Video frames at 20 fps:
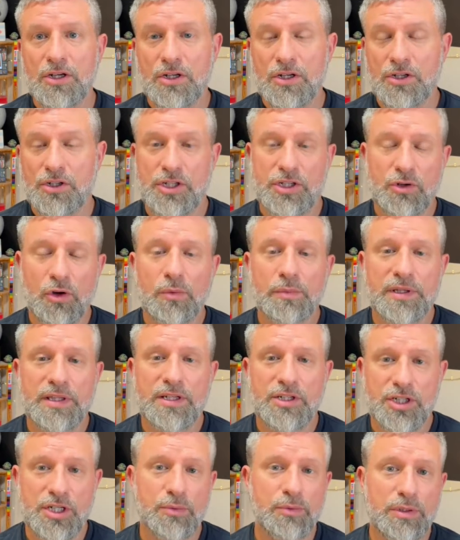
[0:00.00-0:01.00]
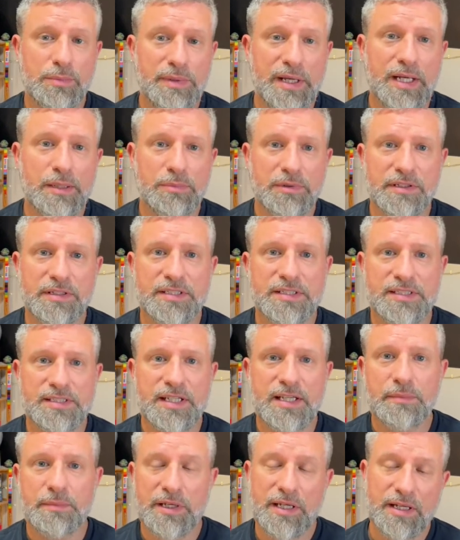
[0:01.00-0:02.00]
She told me that she would be able to
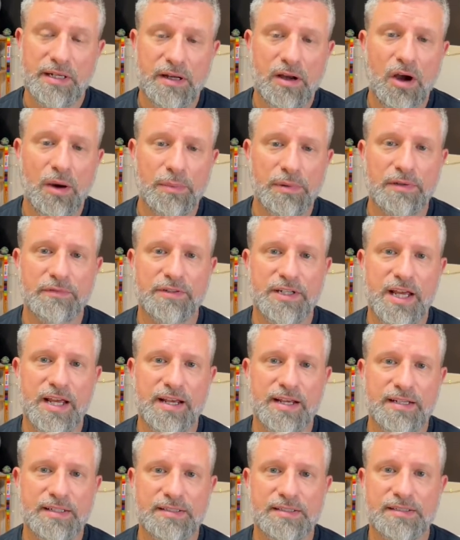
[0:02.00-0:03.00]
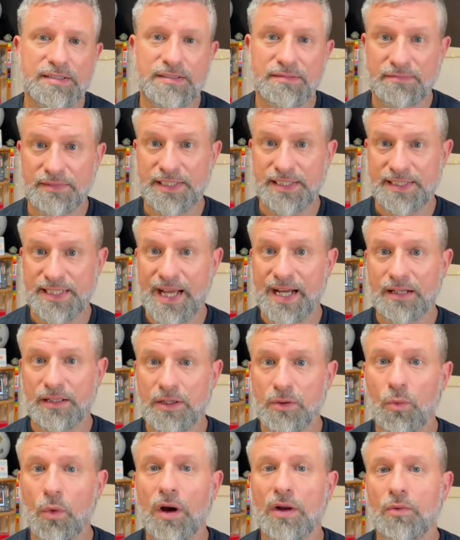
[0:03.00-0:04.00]
see me in a couple of days, exactly
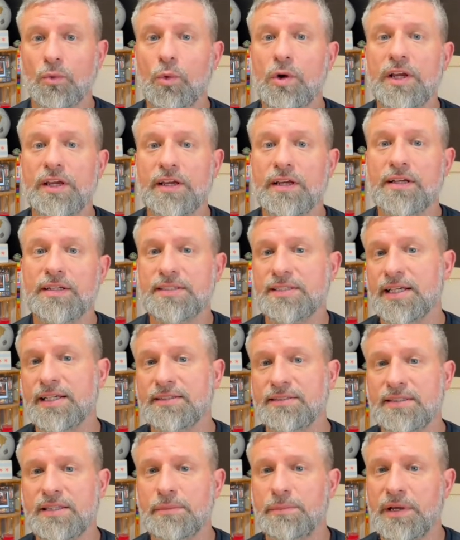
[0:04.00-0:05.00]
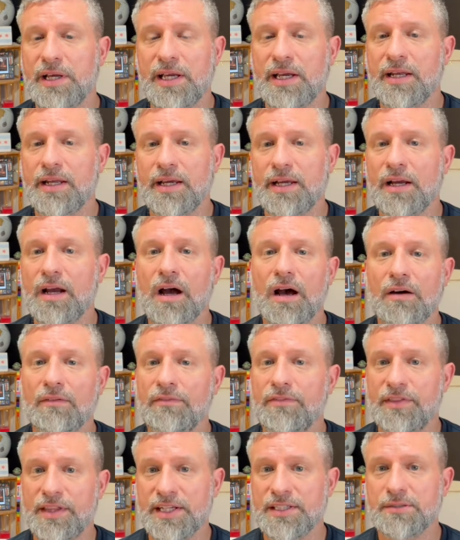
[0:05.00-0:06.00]
1 week since the beginning
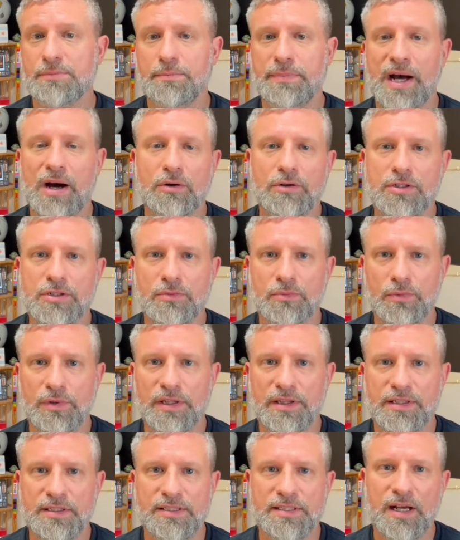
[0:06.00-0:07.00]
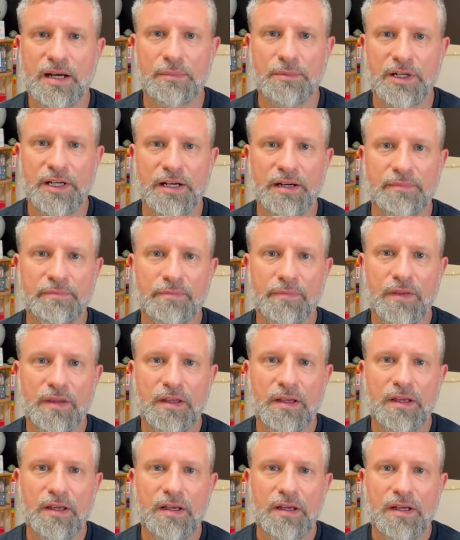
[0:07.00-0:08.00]
of this bout with insomnia.
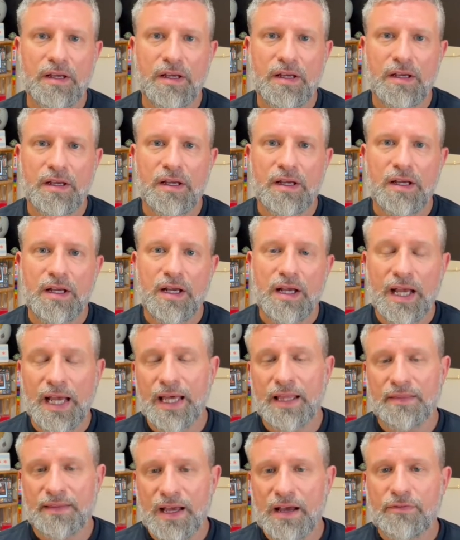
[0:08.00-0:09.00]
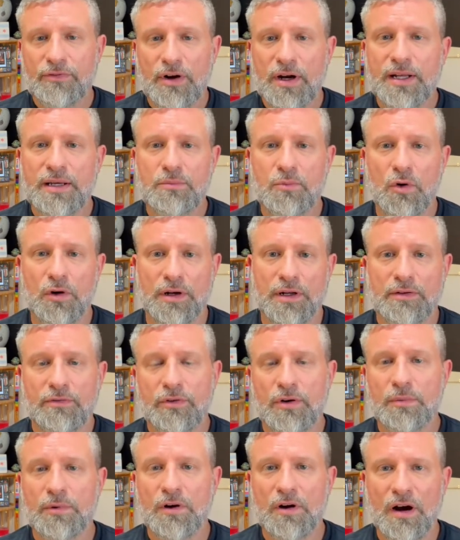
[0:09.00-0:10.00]
And that Friday morning
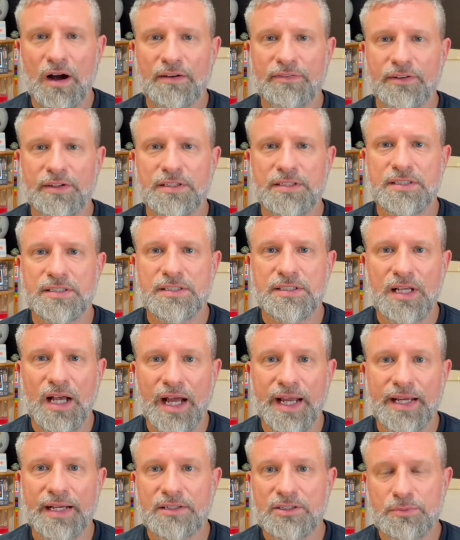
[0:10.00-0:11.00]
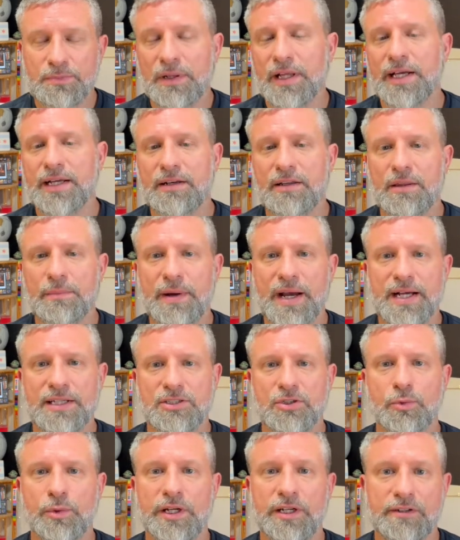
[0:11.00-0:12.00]
from her office, I explained the
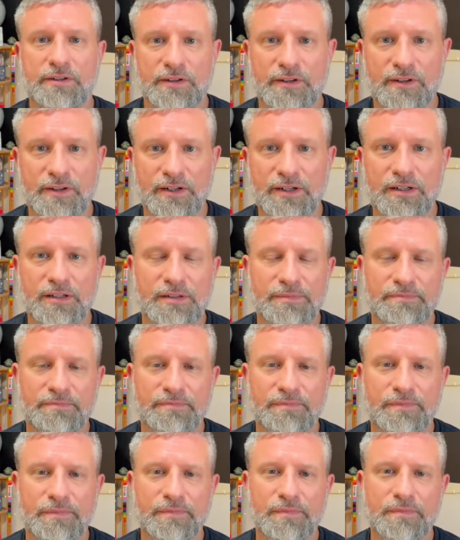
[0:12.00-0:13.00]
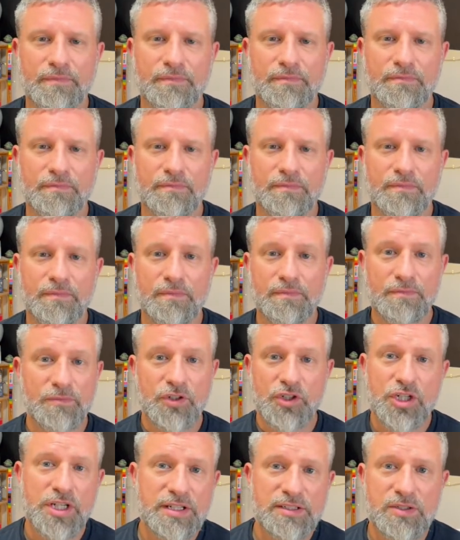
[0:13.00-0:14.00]
past week to her.
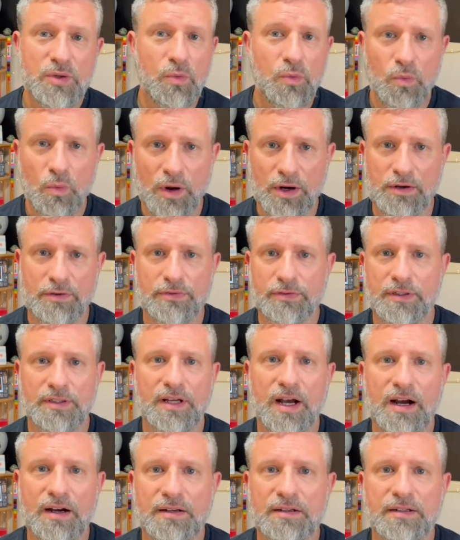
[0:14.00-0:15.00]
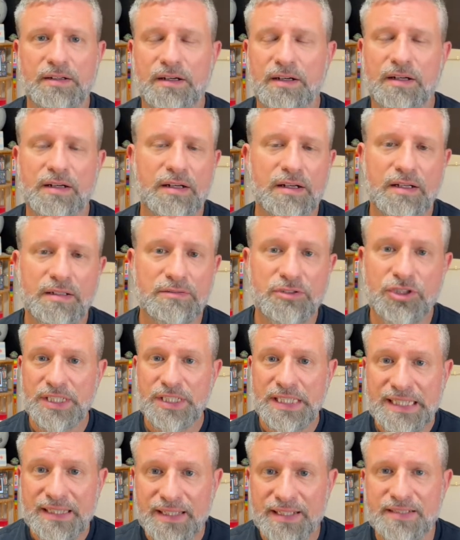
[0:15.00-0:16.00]
She's a wonderful doctor, and
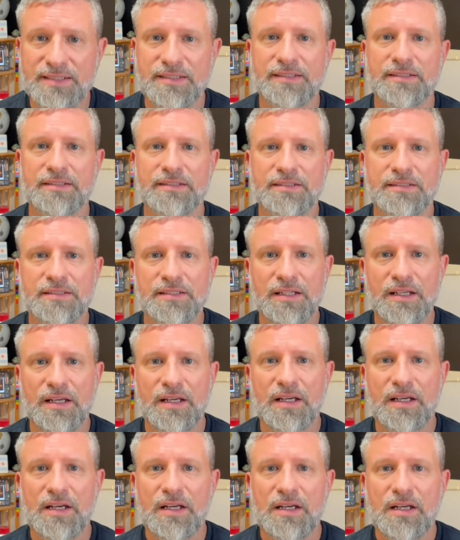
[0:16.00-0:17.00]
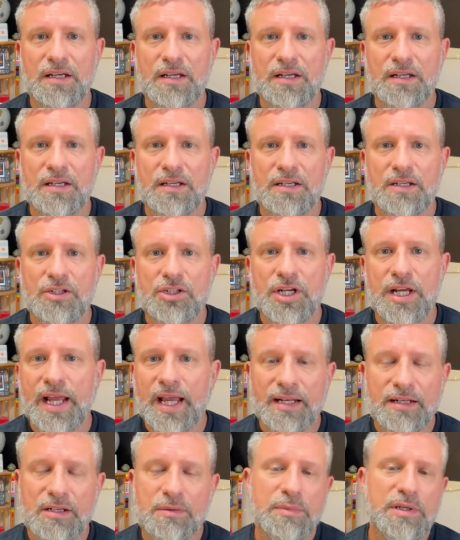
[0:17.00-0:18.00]
listens. She
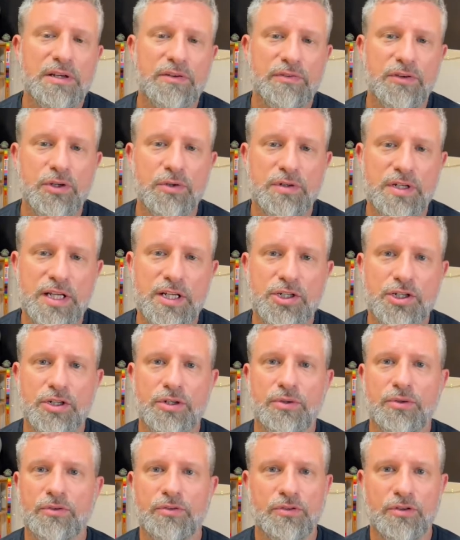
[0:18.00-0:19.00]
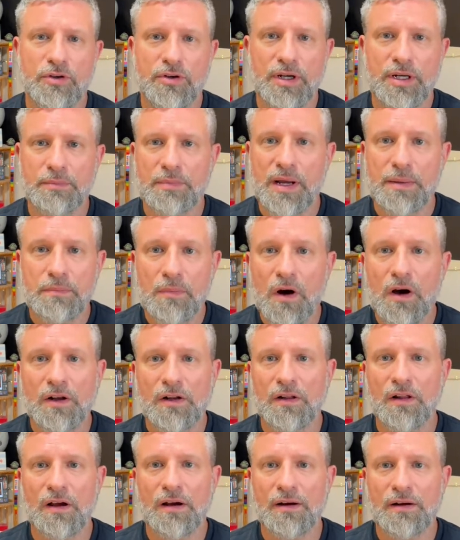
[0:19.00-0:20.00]
handed me a few tissues during my
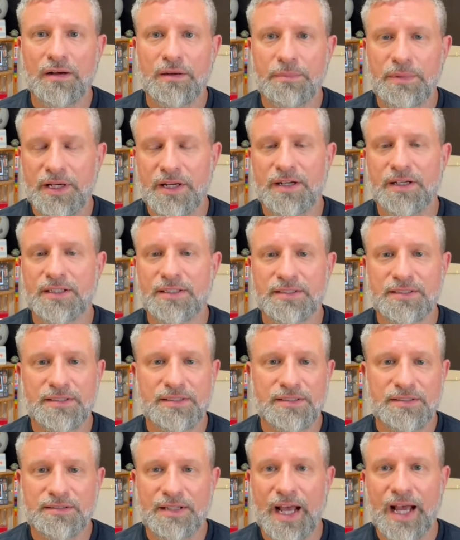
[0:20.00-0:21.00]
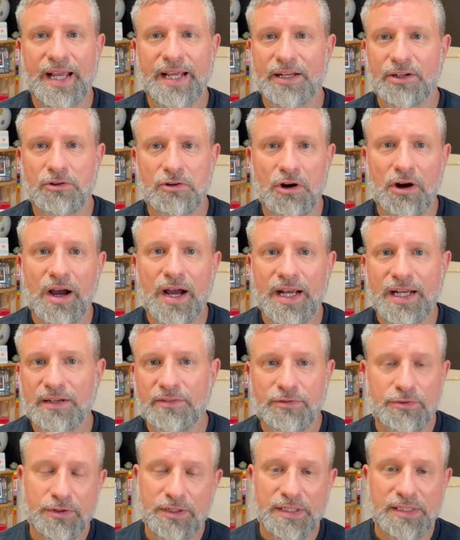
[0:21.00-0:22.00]
monologue because I had cried
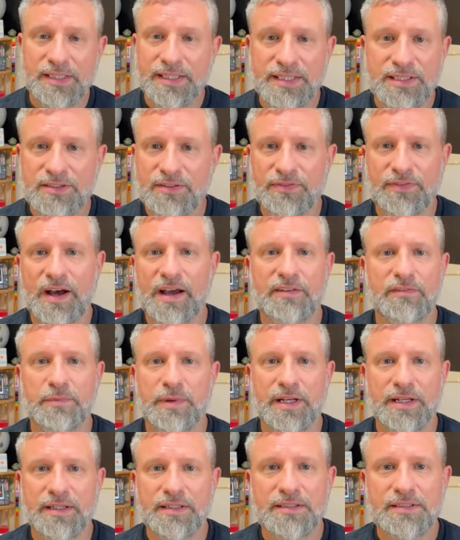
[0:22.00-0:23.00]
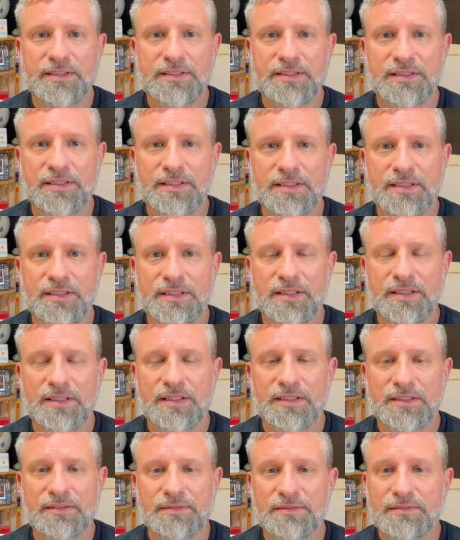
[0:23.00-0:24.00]
for at least 5 minutes.
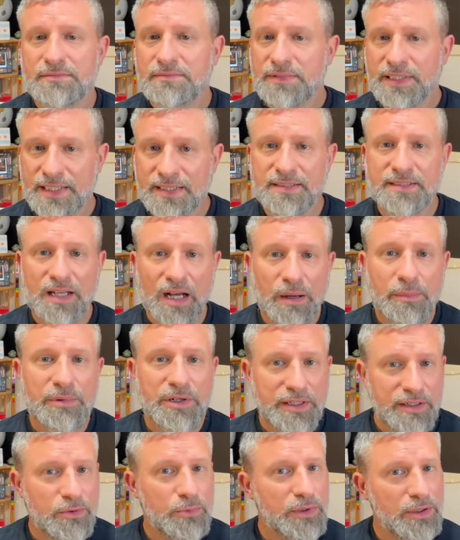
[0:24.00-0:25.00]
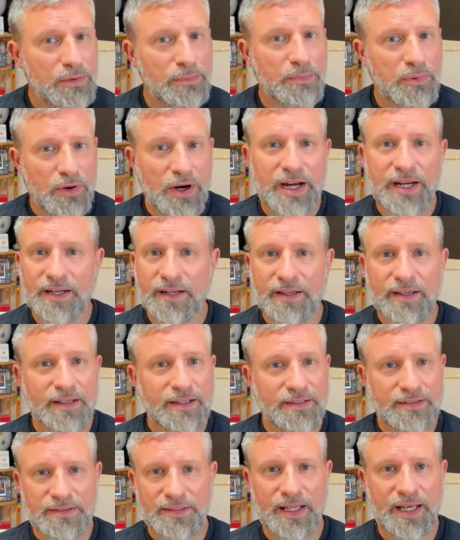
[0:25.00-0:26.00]
Insomnia will break
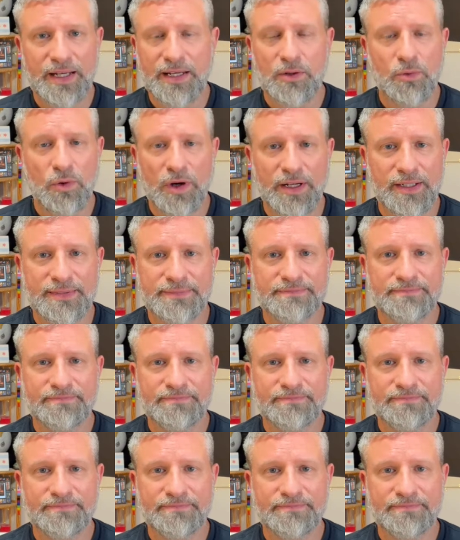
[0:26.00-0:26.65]
anyone.